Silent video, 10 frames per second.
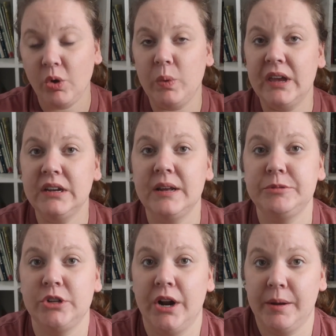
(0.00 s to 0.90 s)
We ended
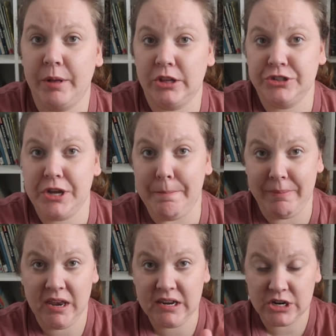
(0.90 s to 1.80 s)
up starting Apologia
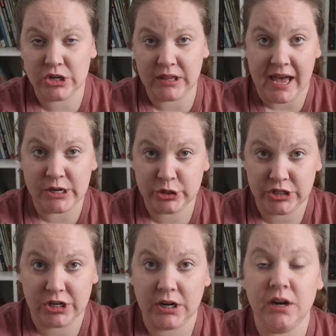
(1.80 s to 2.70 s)
mid-year
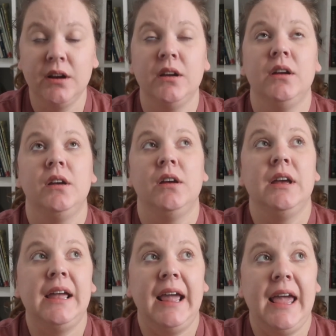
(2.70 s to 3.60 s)
last year,
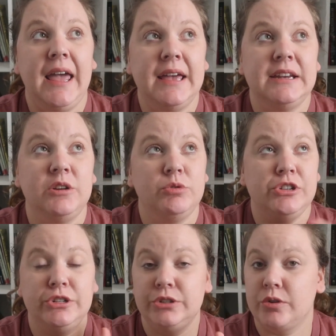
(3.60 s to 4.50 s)
and it
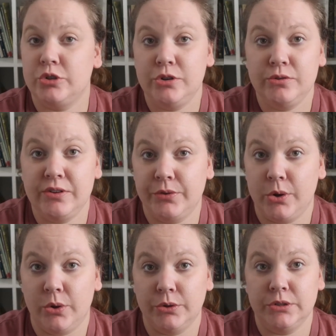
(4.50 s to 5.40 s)
was just too
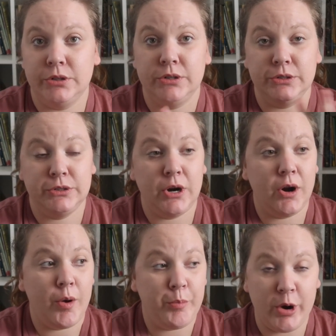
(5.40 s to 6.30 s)
difficult to
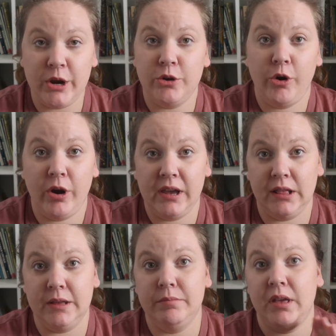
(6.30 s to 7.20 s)
start a brand new
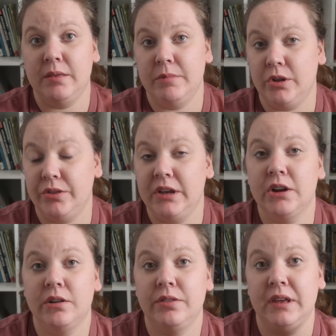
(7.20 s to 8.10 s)
curriculum in the middle of the
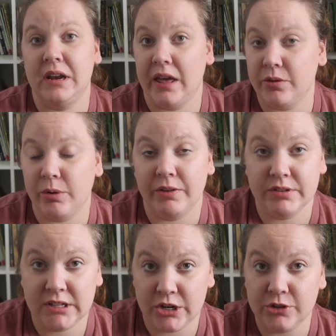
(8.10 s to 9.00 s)
year that neither one of
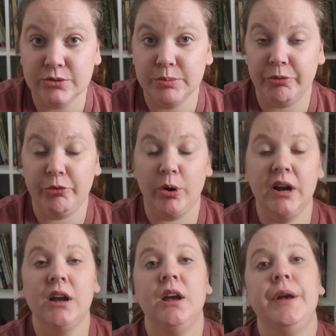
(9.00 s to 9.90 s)
us had used before.